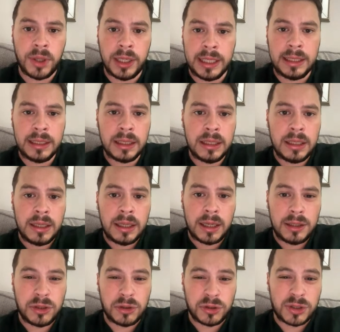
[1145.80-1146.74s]
of money.
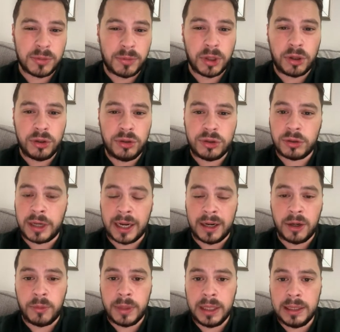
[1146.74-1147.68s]
He's also on 100
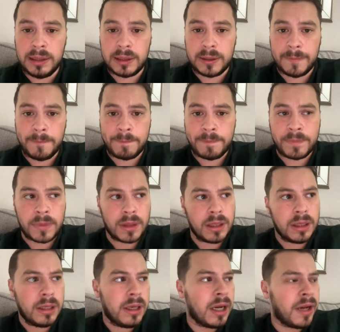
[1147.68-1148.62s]
grand a week.
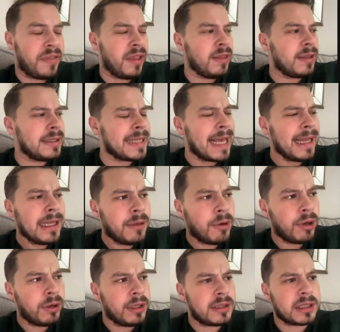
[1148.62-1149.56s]
I think the
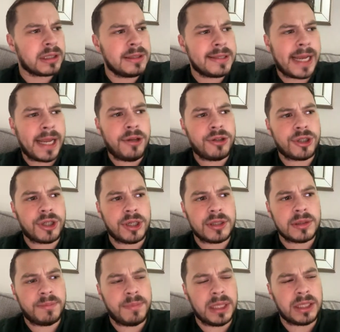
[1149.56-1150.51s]
Dele one is
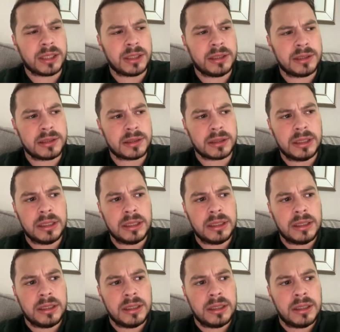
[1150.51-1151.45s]
contentious because
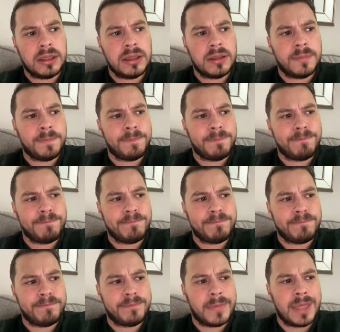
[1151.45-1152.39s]

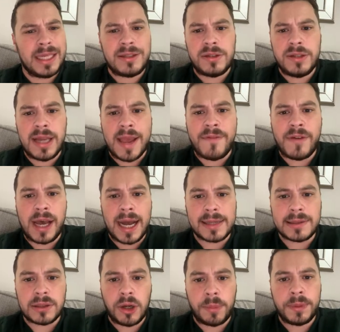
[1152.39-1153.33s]
he's never
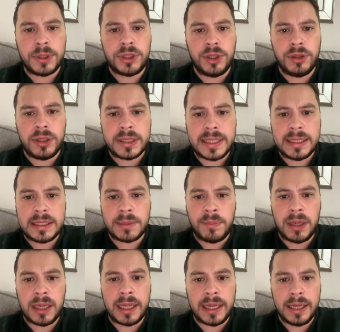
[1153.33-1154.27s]
had an opportunity
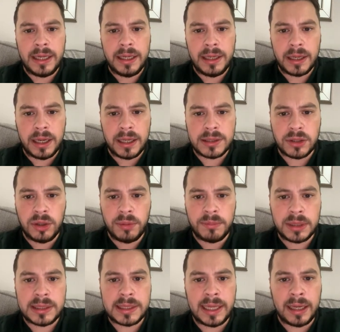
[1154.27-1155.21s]
to play as a
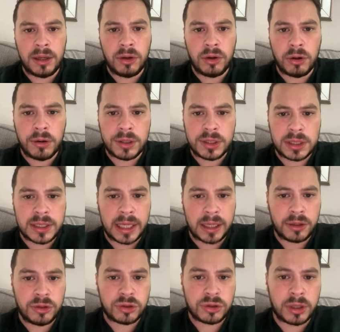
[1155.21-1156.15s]
number 10 or as a
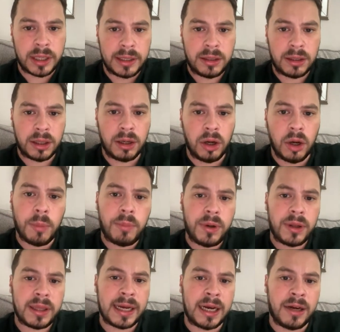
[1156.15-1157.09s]
second striker
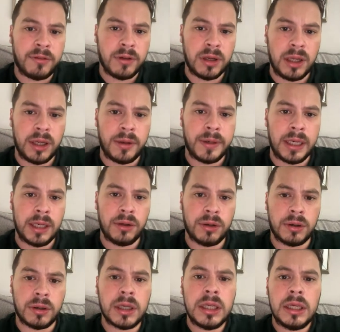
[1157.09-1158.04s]
up with Calvert-Lewin
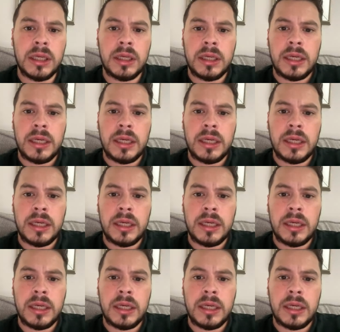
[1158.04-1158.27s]
or